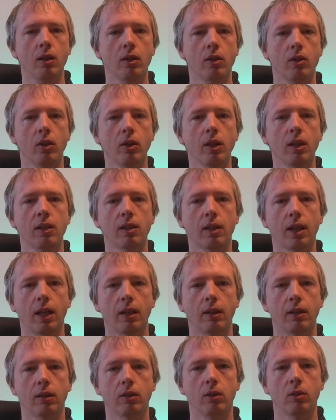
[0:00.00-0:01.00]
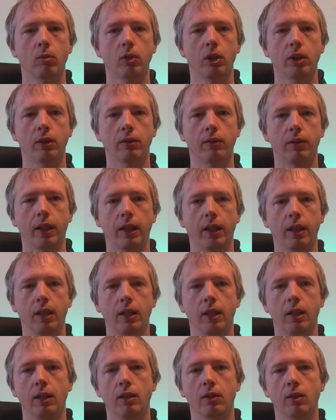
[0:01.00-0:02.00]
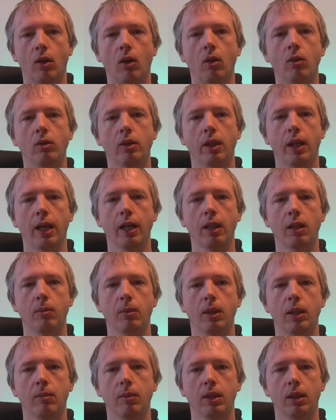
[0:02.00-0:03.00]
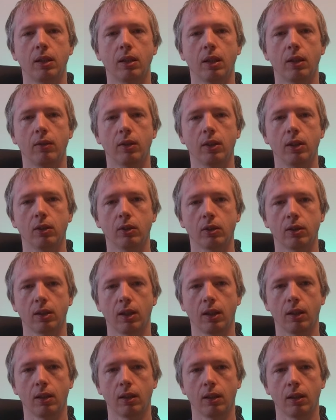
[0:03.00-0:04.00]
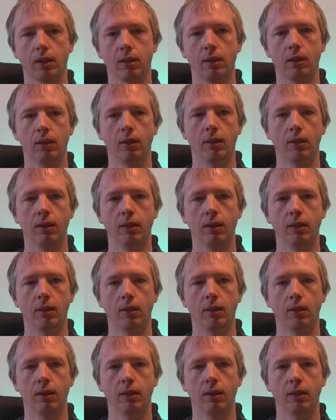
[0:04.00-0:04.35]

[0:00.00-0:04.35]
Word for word: Sony started to modify its own 8mm video standard.